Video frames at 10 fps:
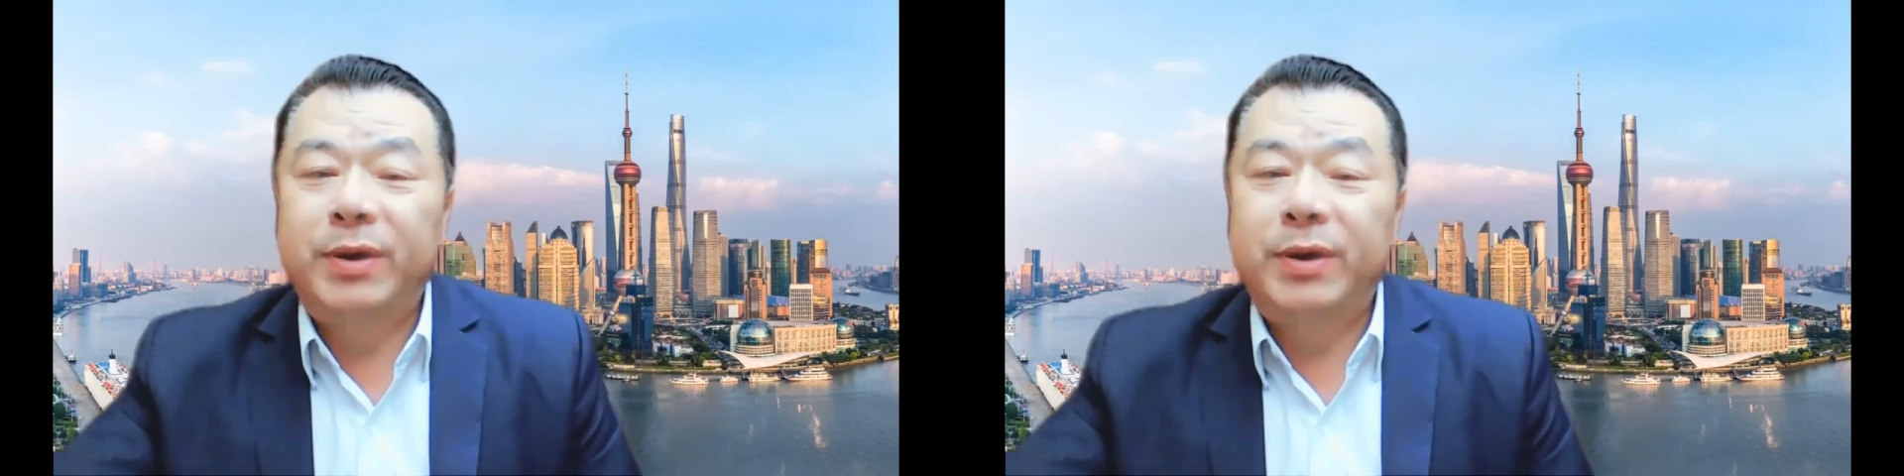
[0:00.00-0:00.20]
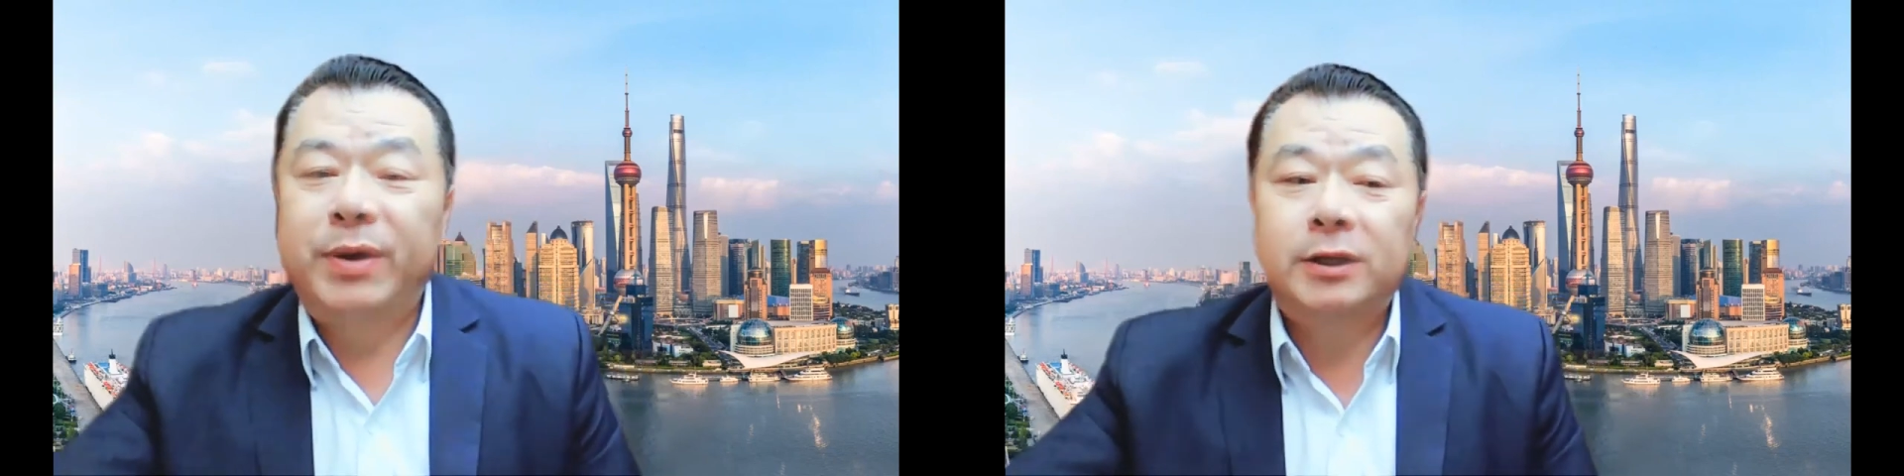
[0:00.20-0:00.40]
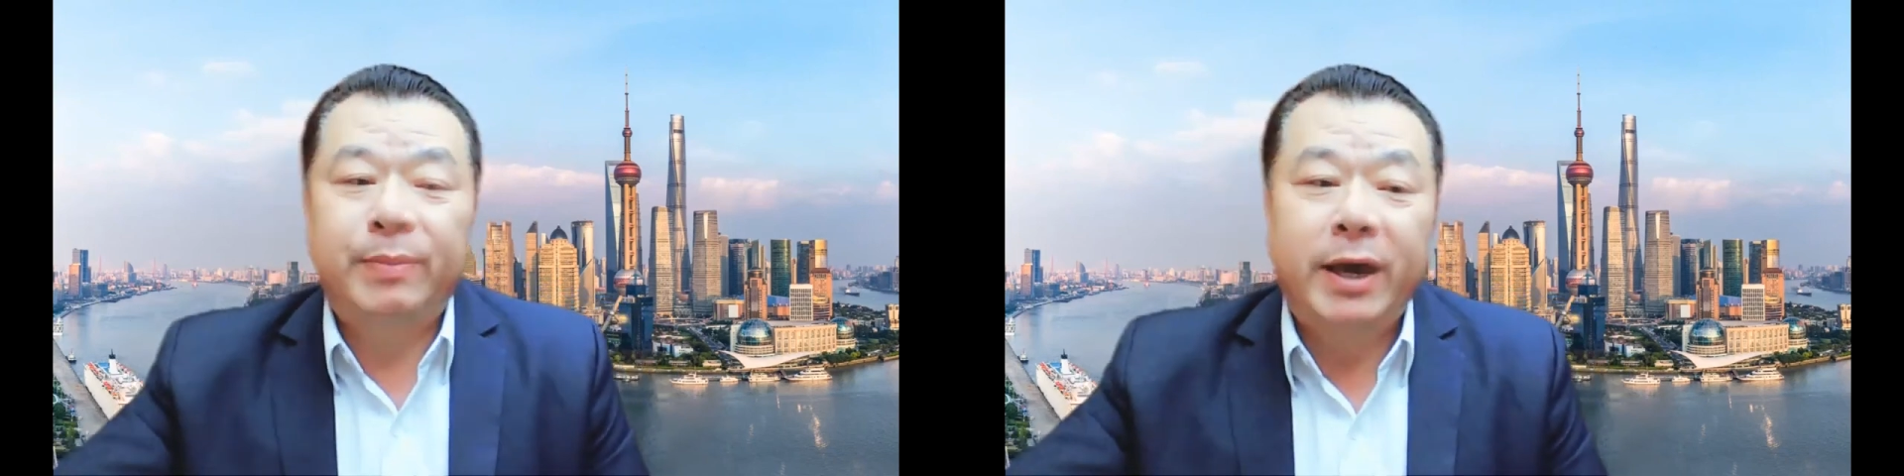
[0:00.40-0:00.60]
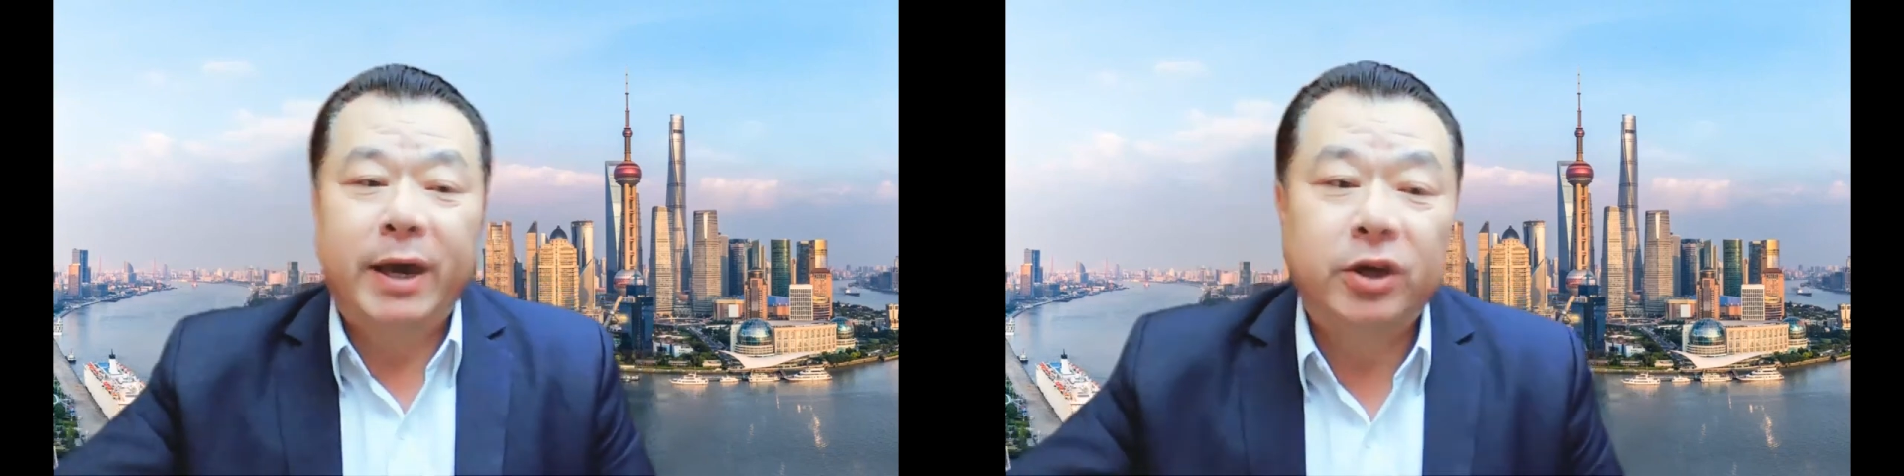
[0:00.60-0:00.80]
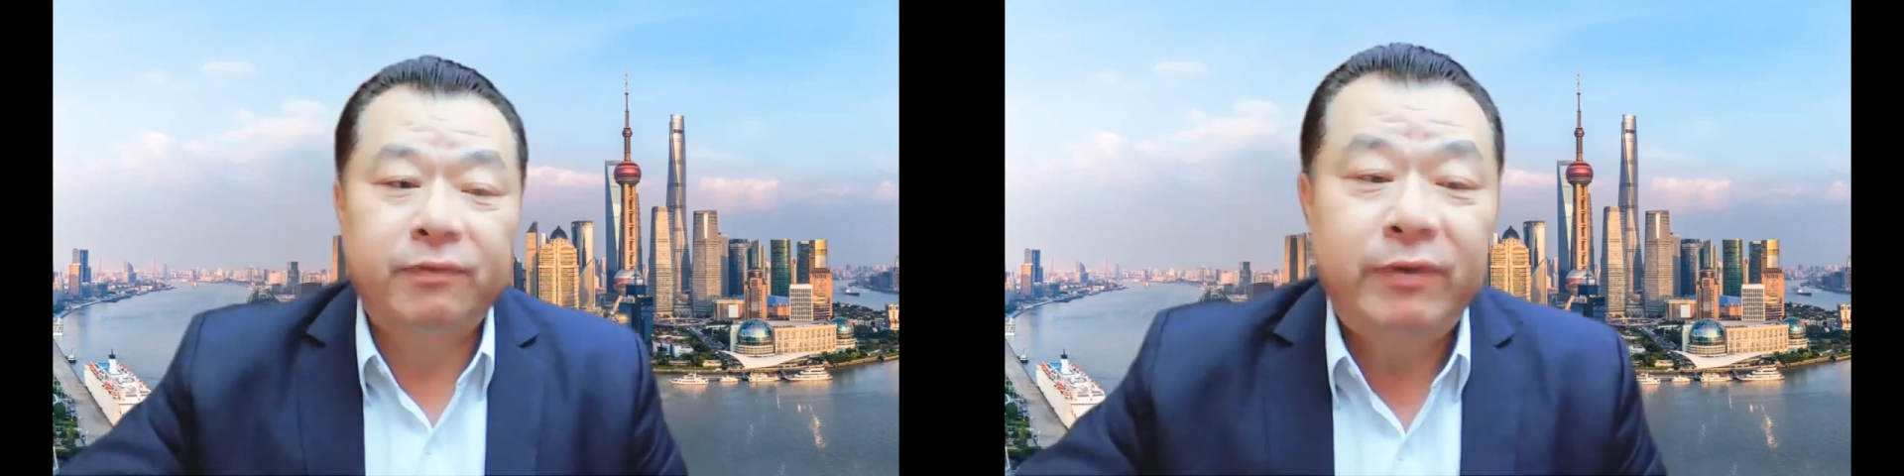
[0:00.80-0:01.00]
inspected
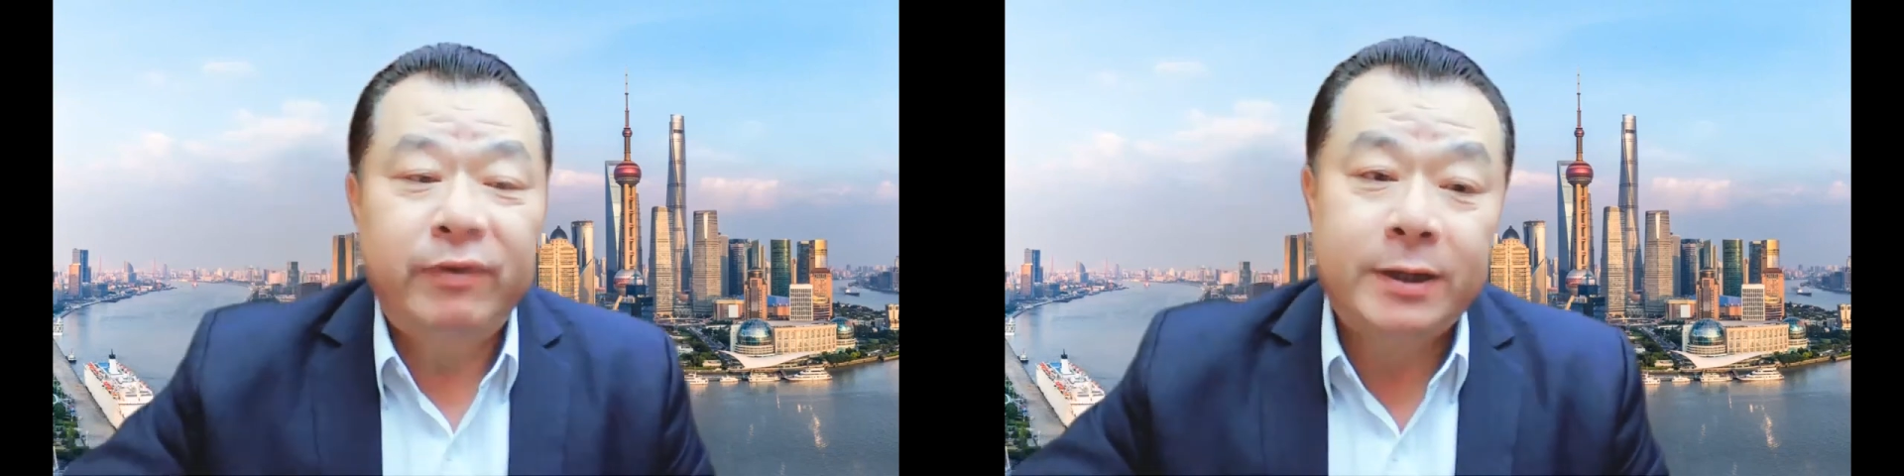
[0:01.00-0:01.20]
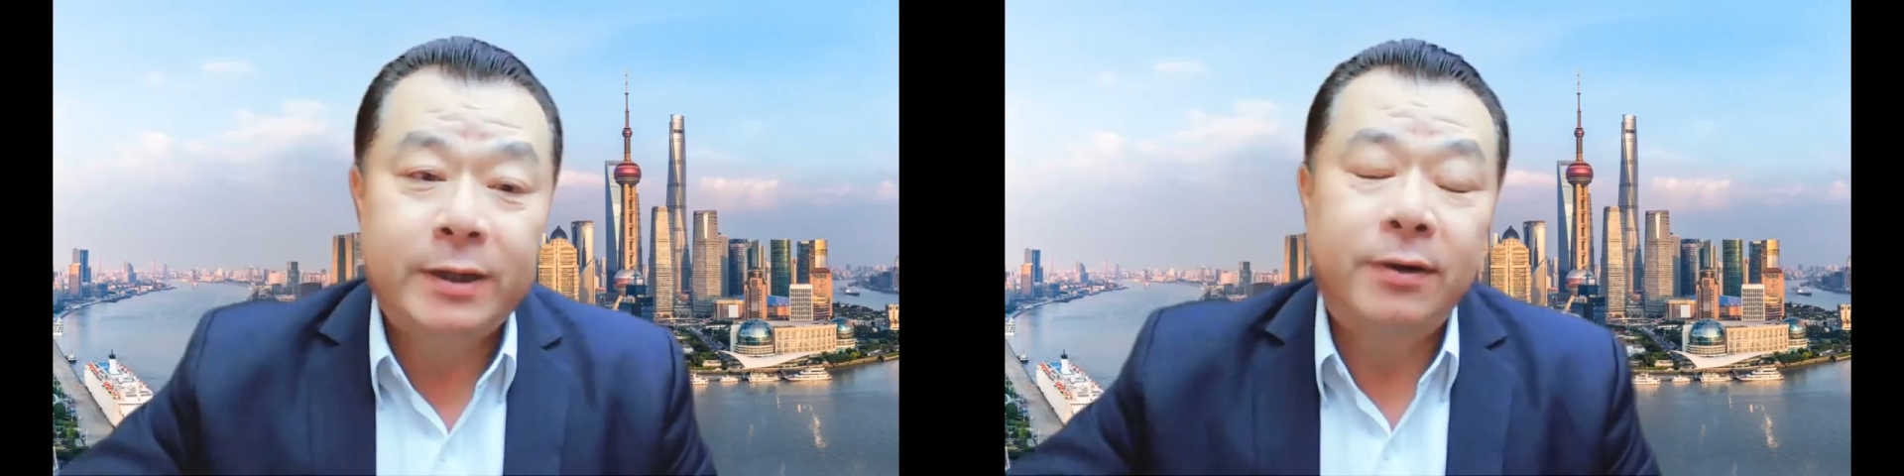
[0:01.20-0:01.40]
physically.